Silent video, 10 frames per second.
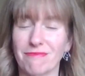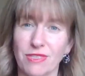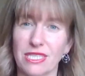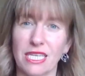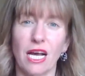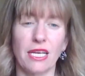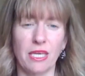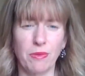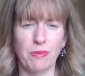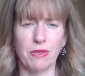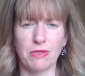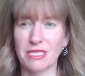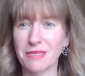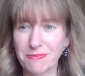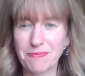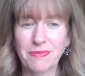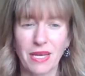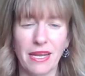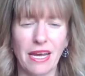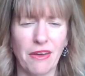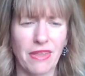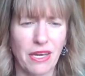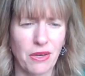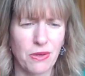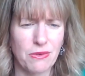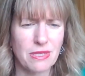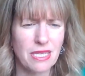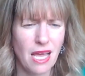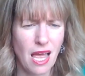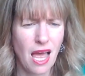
We'll see. I'll keep you posted on how that goes.